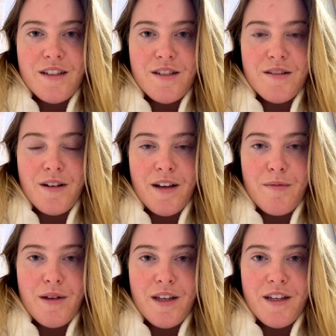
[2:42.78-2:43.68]
So
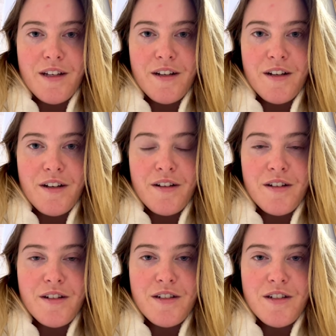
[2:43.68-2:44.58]
I'm here
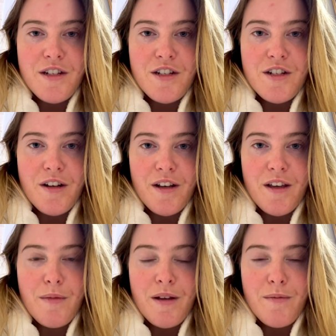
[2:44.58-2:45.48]
to
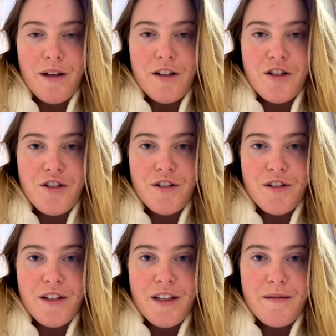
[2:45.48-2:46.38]
document my
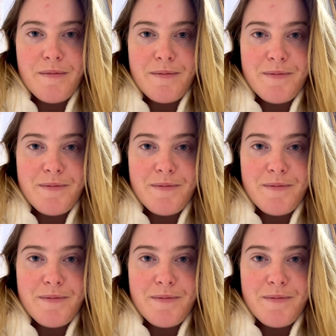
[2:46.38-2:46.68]
journey